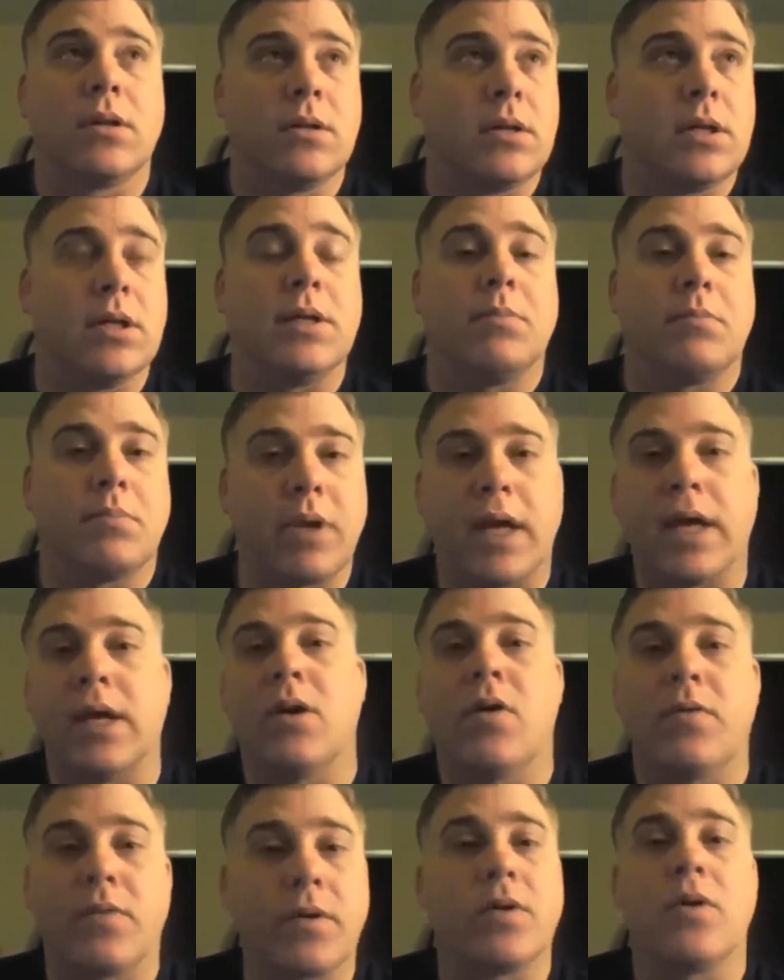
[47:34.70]
it played
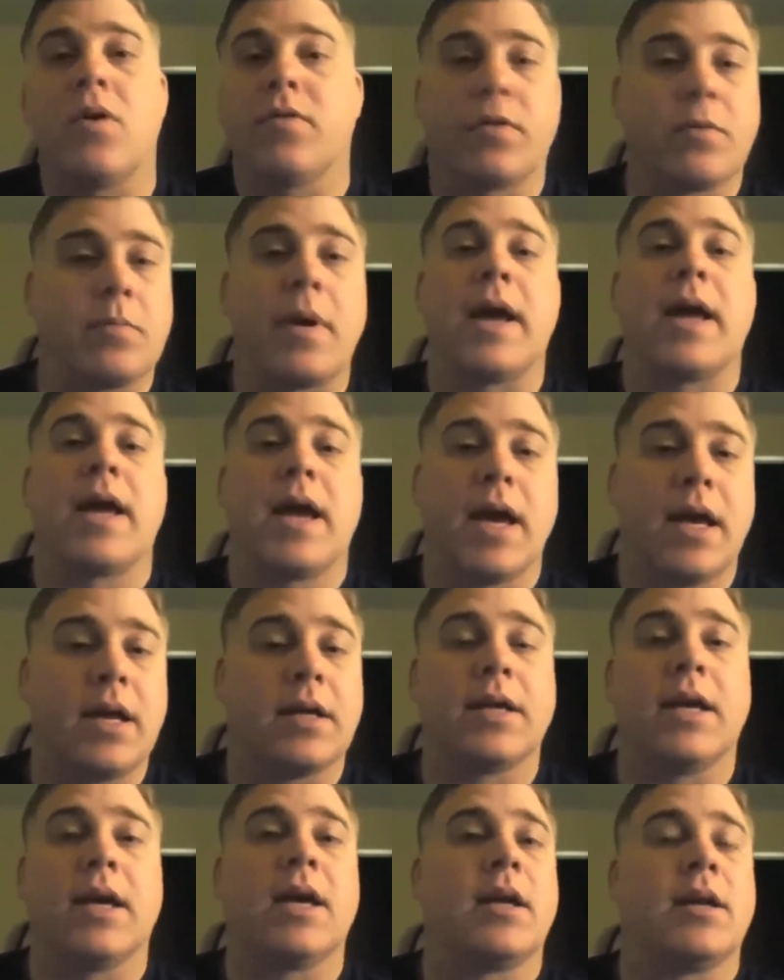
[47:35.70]
over and over in my head
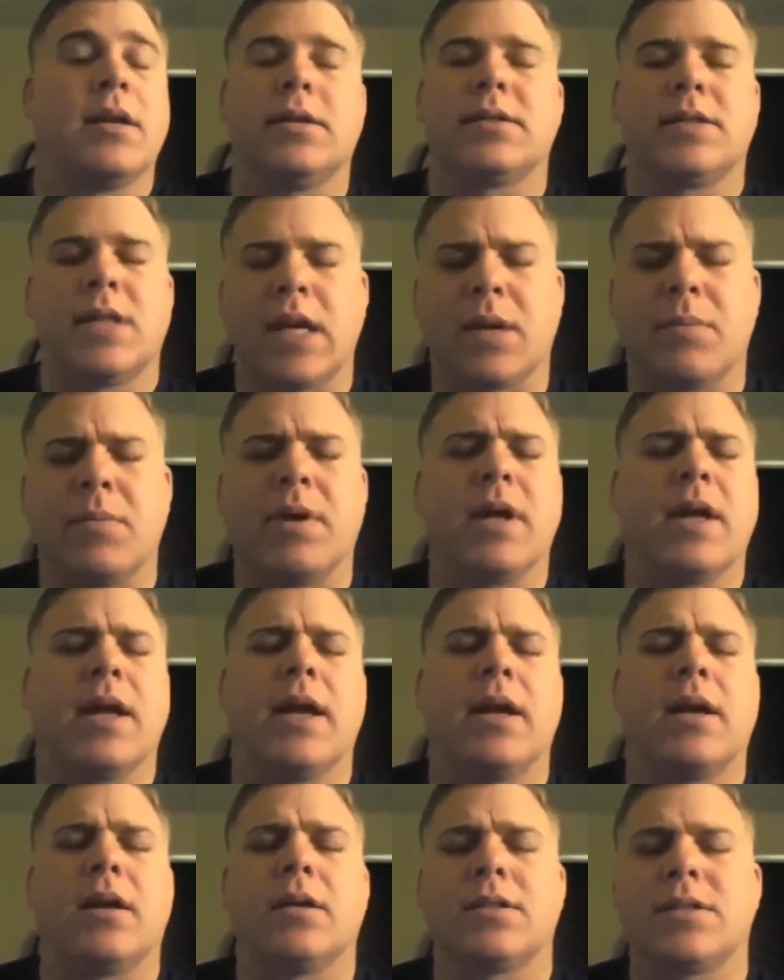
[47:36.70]
again. It's taking me to
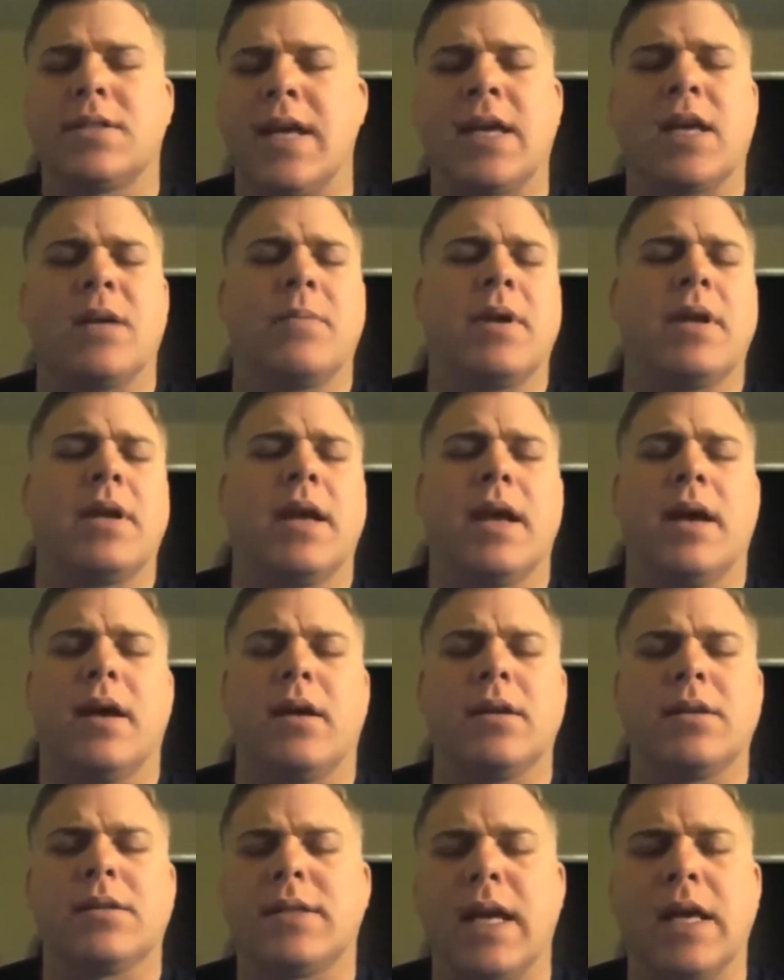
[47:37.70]
hell, it's taking me to
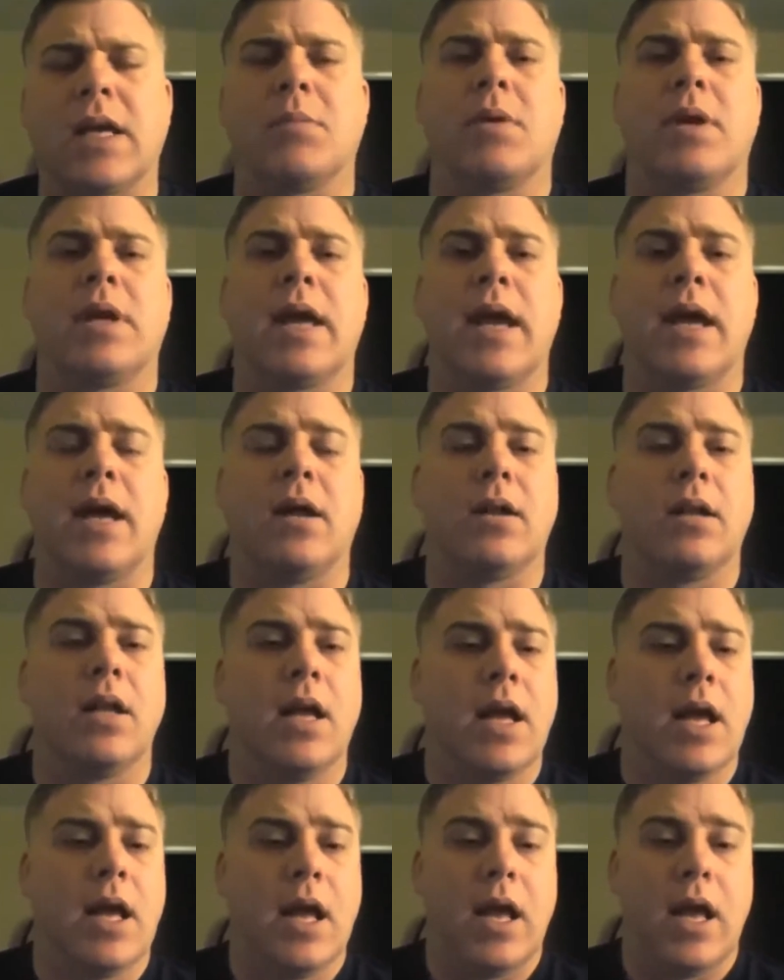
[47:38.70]
hell, it's taking me to hell.
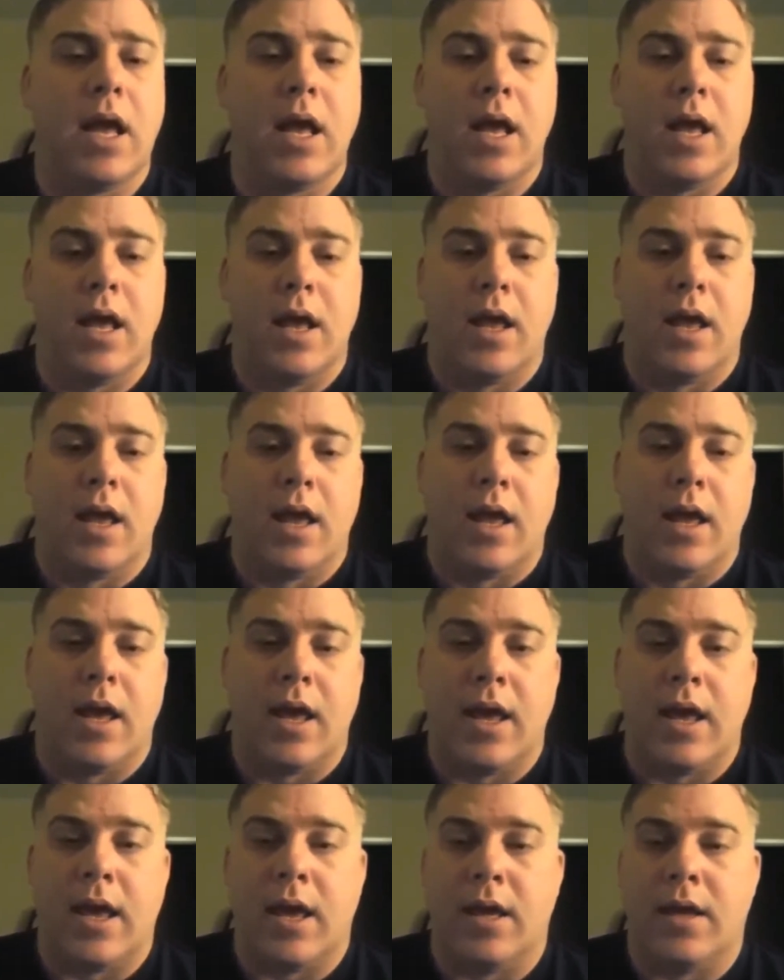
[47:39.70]

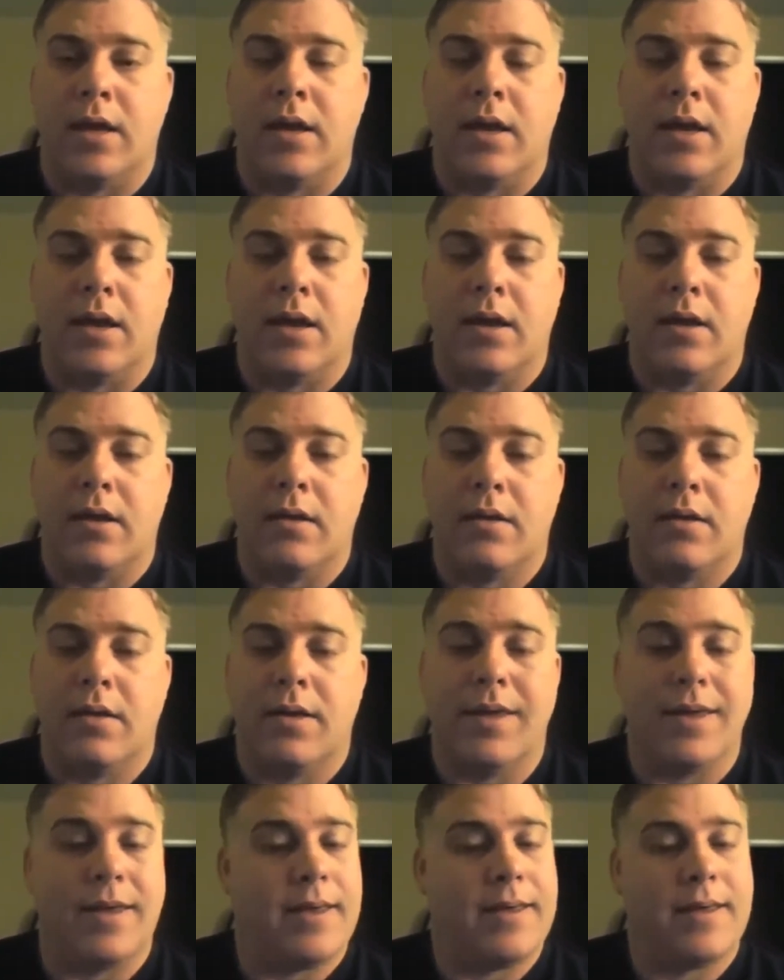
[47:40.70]
And there
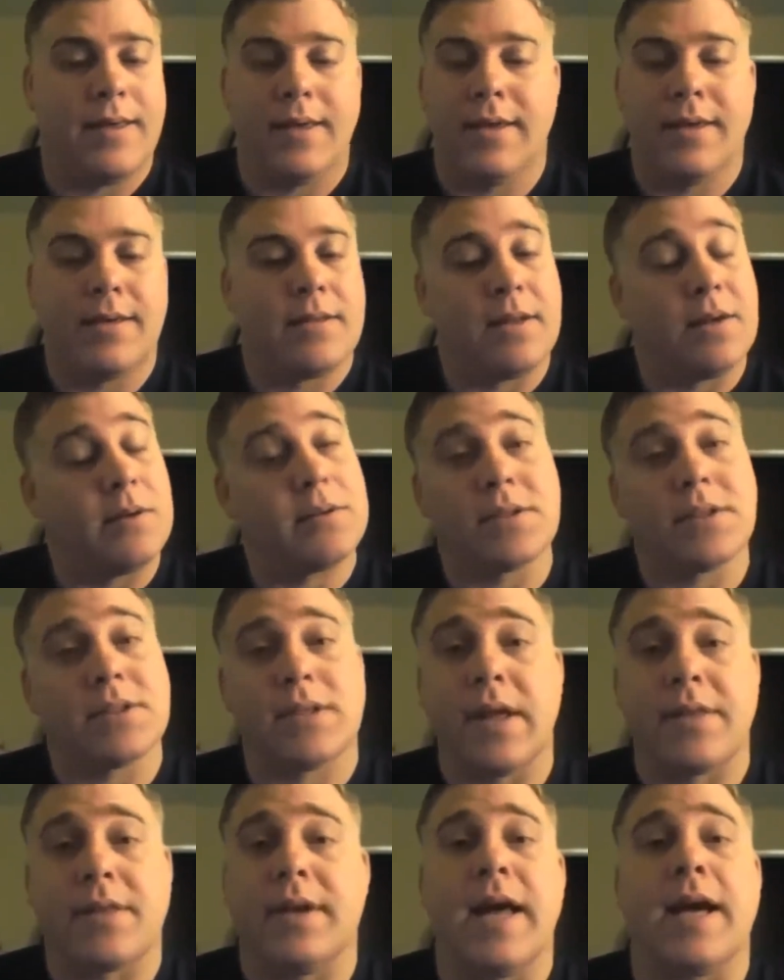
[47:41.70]
was just
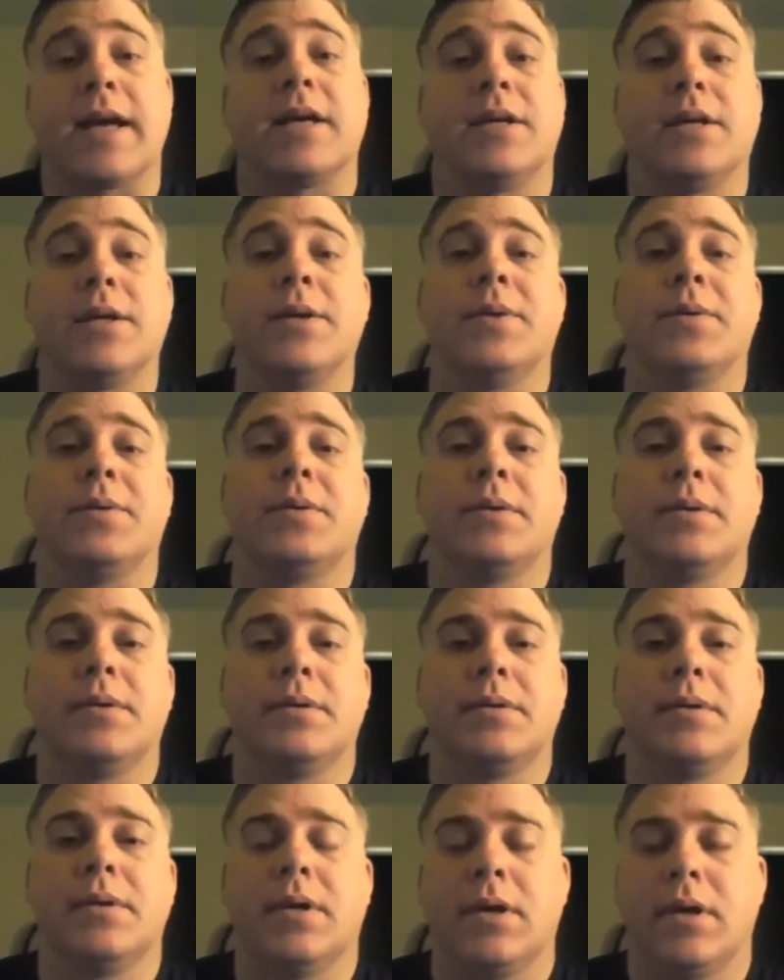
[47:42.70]
nothing I could do.
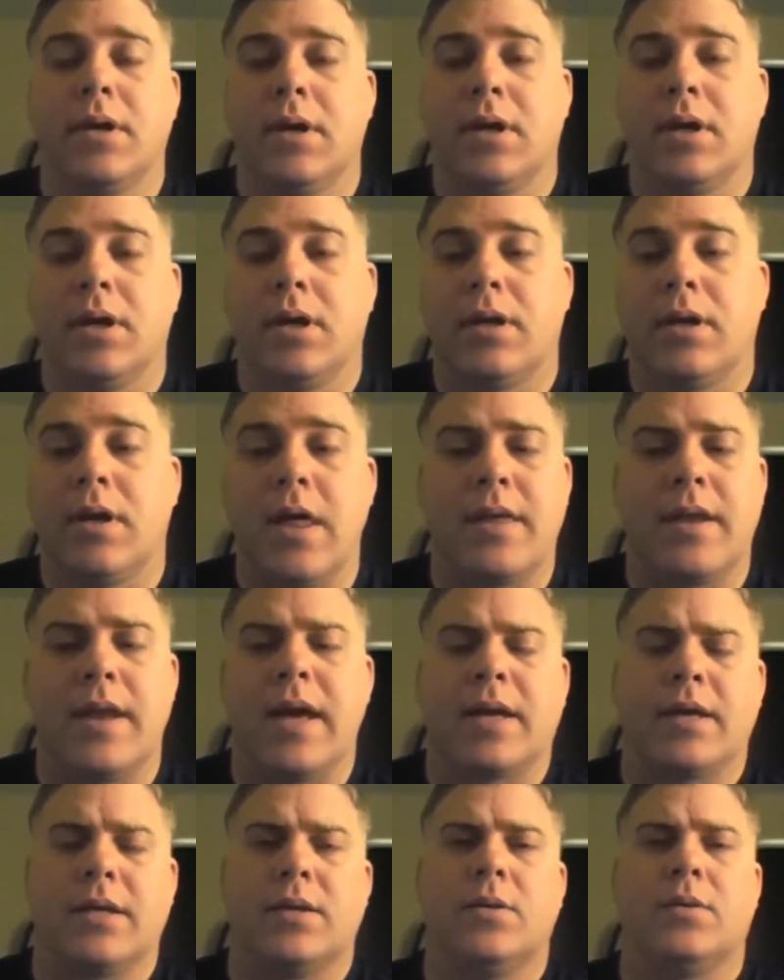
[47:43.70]
Nothing
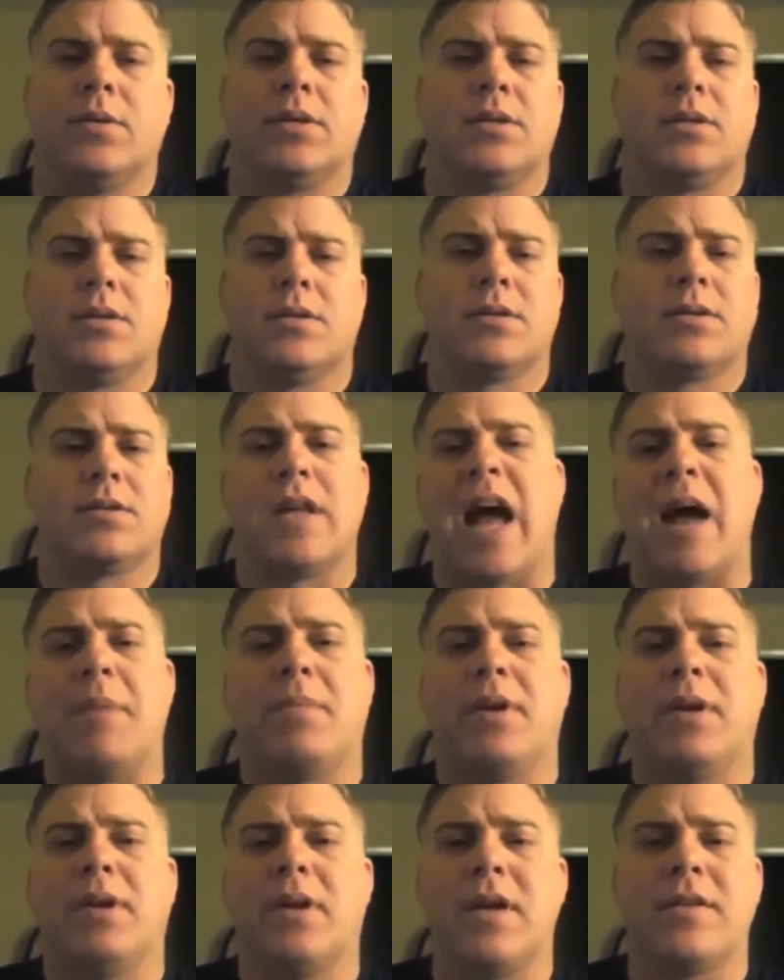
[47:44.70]
I could do to
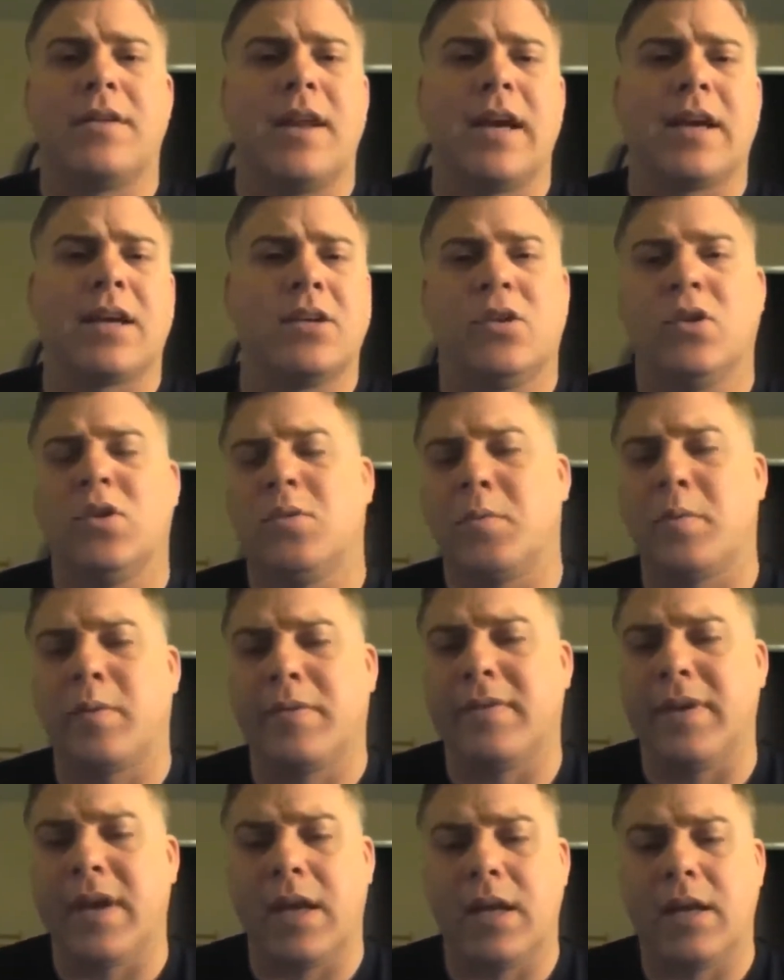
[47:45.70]
stop it, nothing I could do to
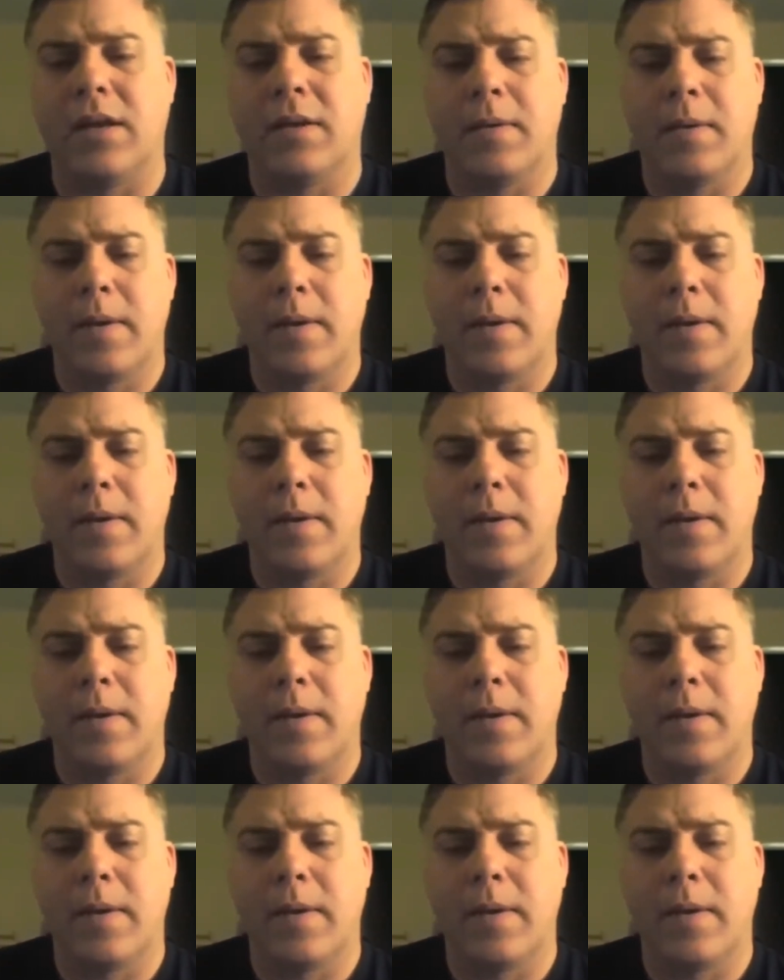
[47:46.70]
prevent it.